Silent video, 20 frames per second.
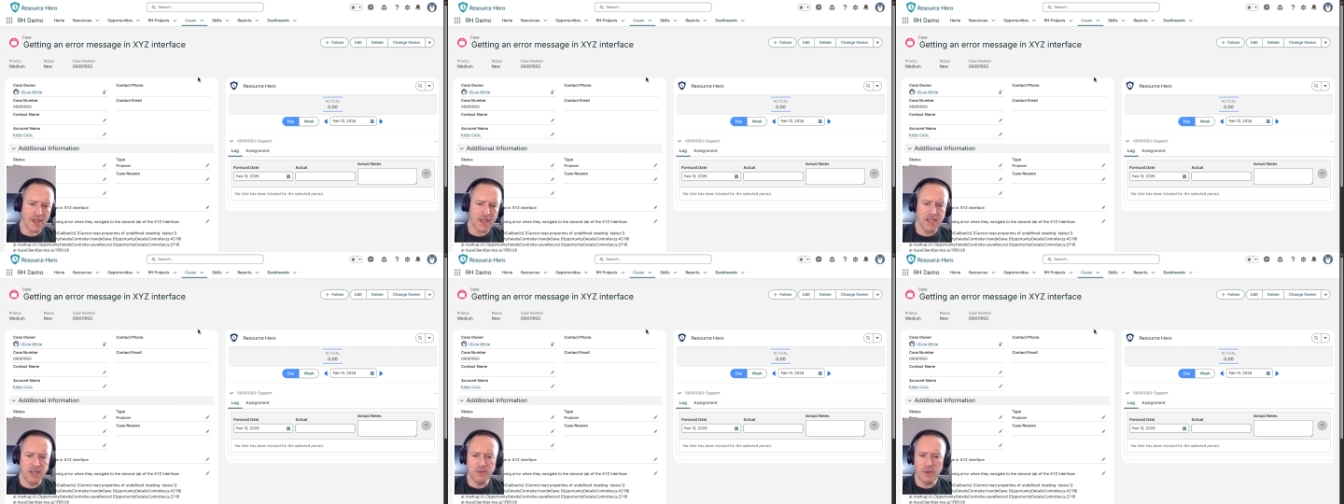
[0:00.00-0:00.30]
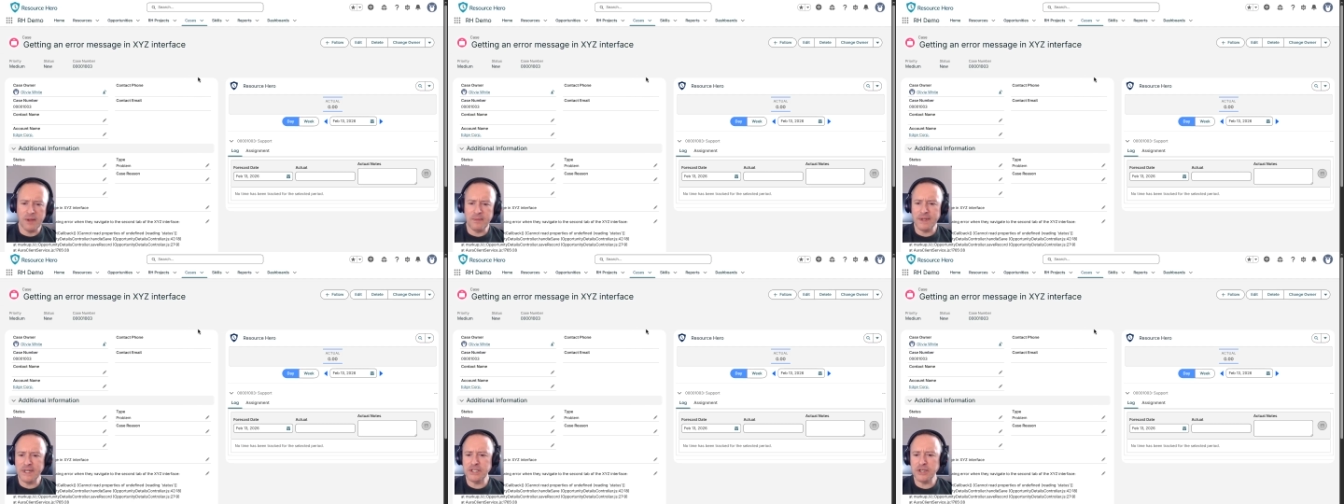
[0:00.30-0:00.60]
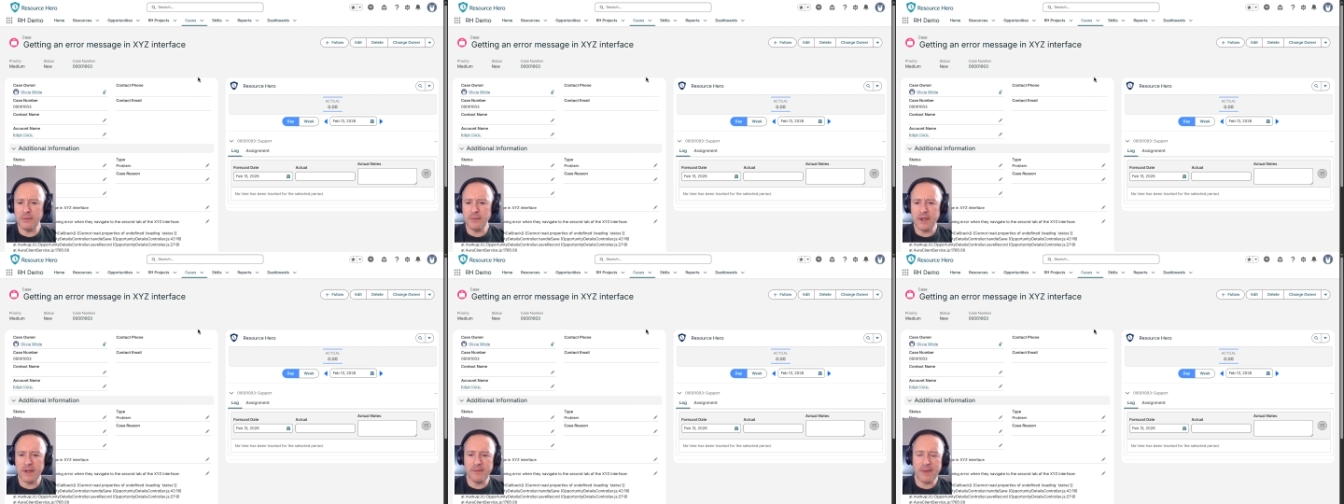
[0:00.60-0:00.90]
you might be
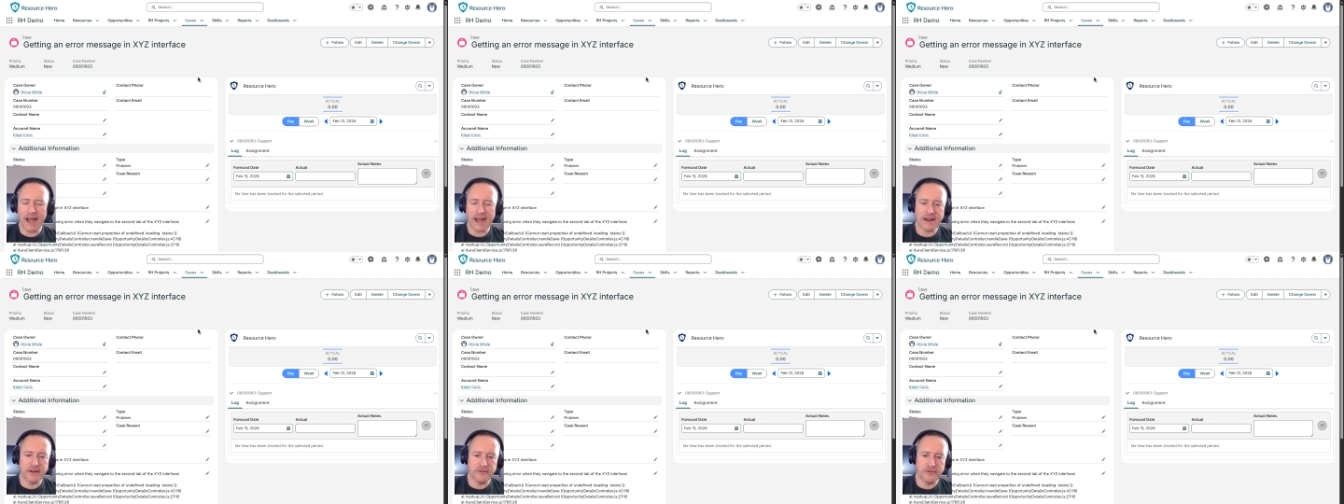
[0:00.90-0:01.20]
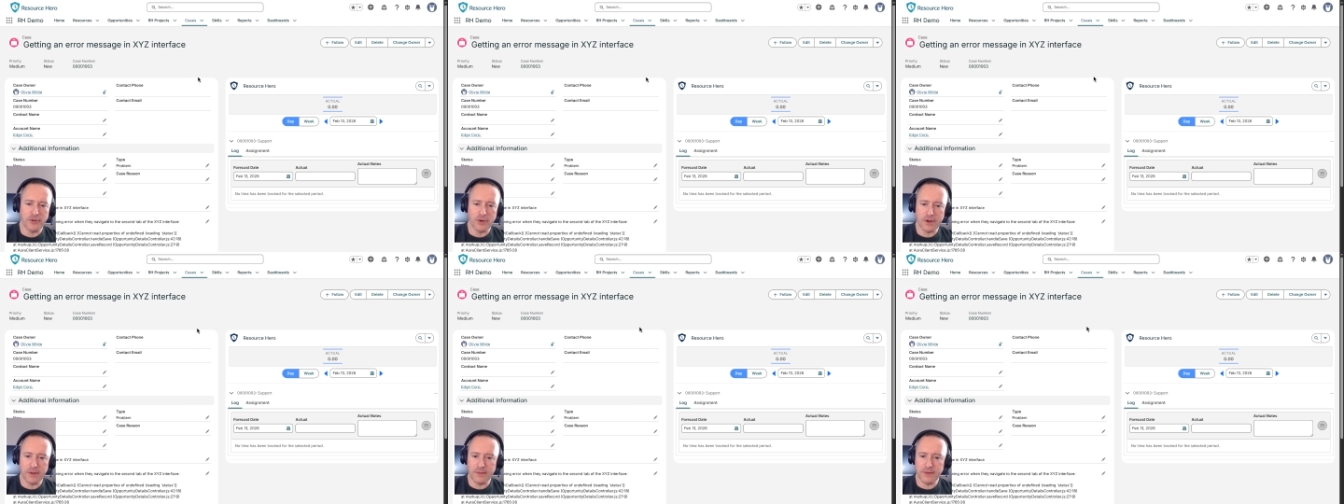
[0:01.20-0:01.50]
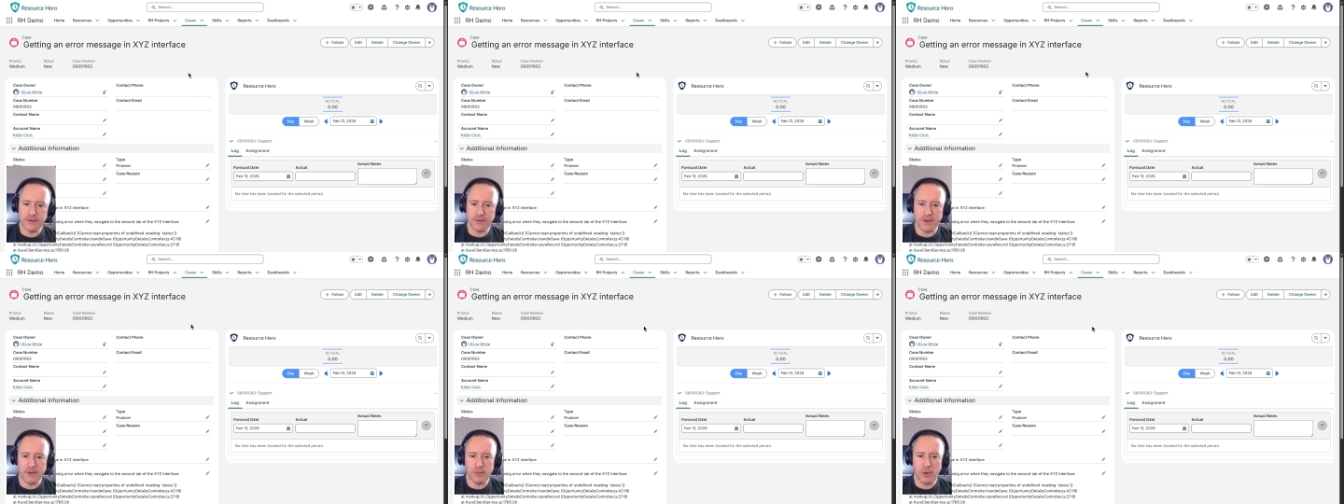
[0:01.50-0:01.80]
jumping back and forth
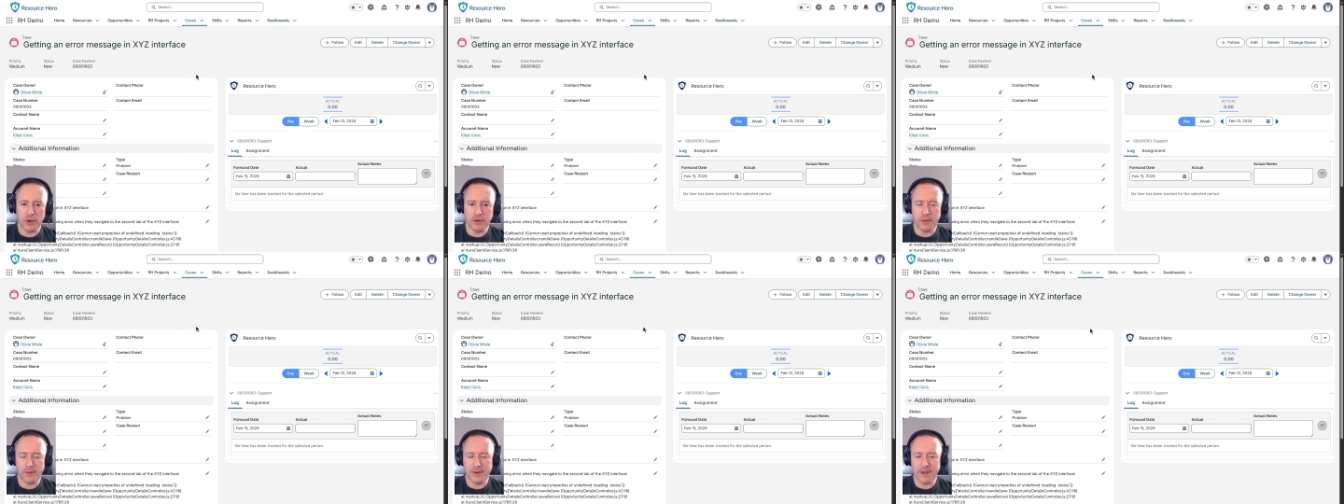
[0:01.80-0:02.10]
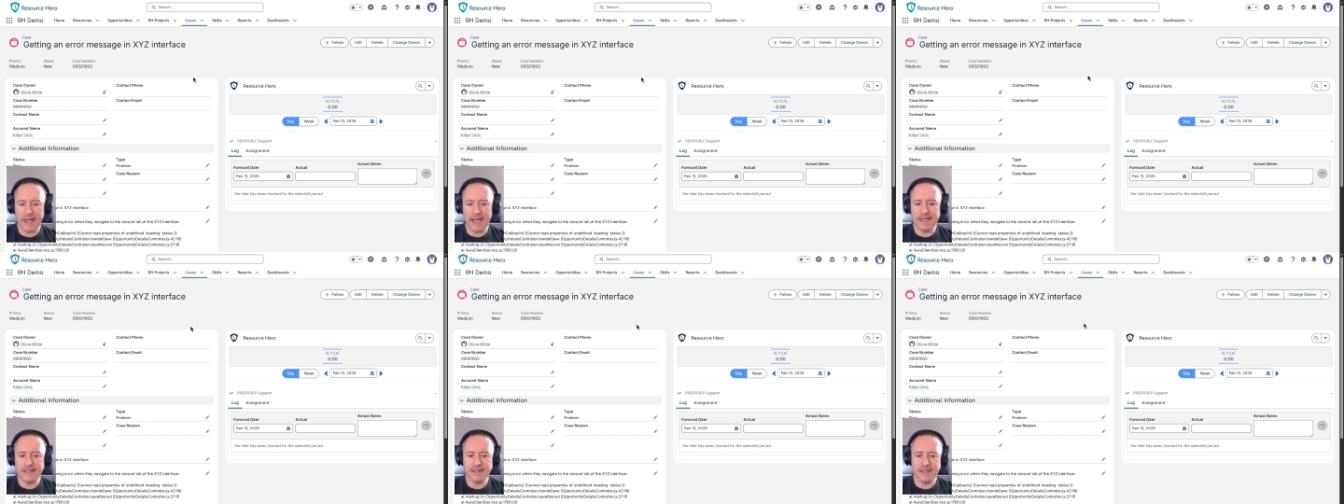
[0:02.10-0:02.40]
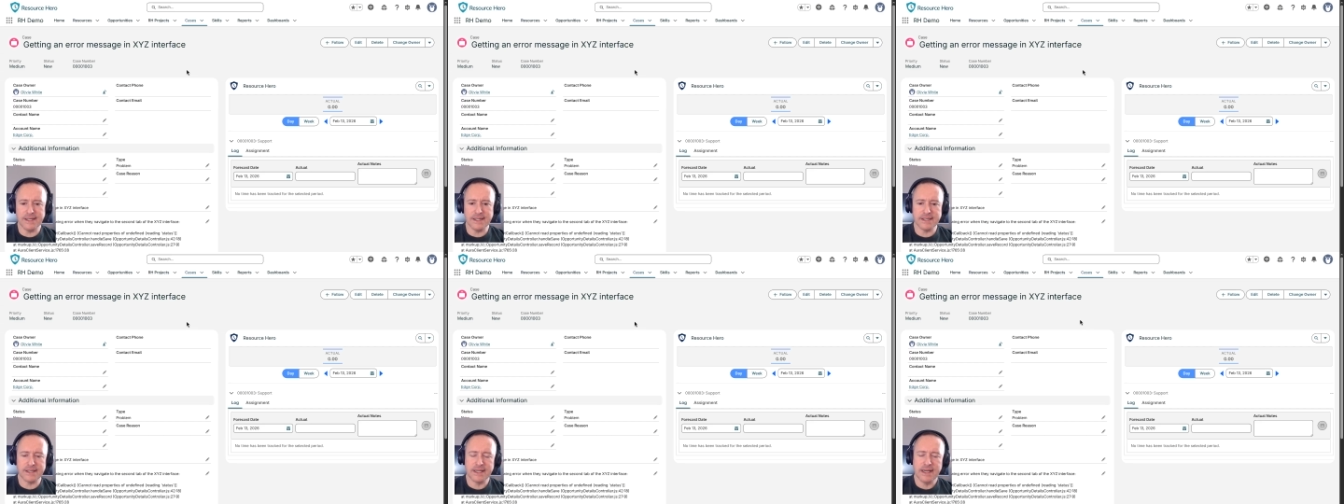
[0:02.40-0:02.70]
between multiple
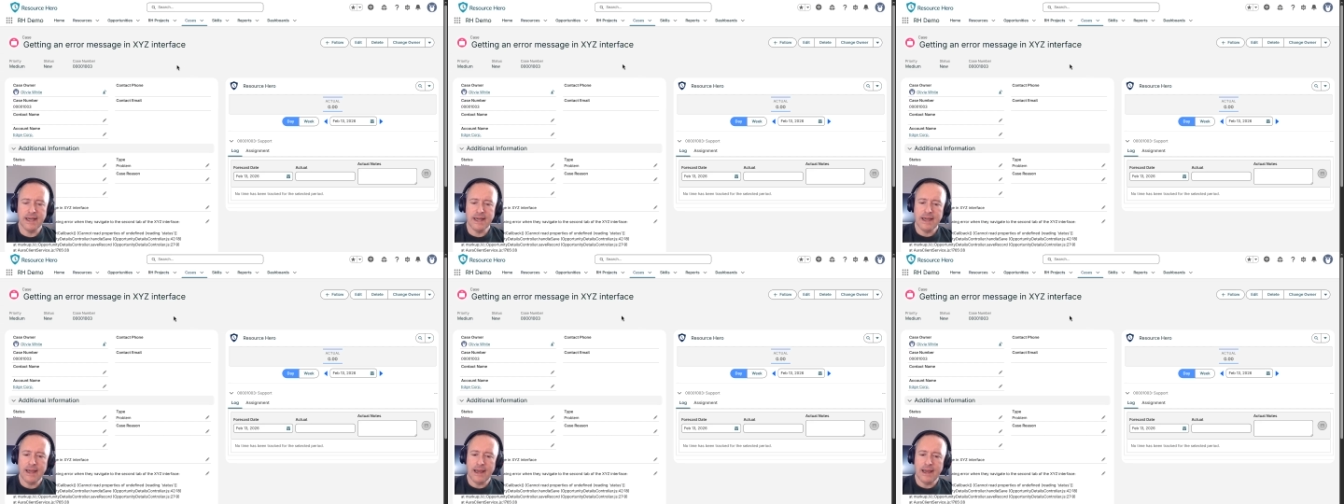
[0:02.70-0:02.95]
cases,